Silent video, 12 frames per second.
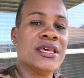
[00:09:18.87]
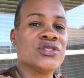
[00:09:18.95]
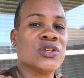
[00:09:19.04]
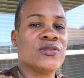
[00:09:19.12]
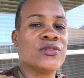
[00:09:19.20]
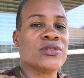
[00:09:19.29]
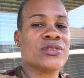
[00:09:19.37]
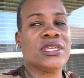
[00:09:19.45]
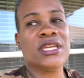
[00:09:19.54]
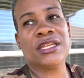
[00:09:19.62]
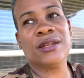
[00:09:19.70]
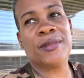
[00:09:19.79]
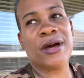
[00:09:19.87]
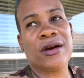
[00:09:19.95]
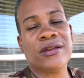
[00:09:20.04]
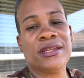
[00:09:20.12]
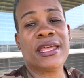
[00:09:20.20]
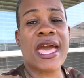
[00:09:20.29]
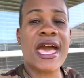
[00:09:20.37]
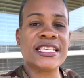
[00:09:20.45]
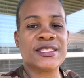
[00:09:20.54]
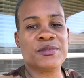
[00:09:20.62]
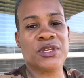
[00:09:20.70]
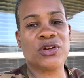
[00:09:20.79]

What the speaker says: So if you're thinking about it, ask me a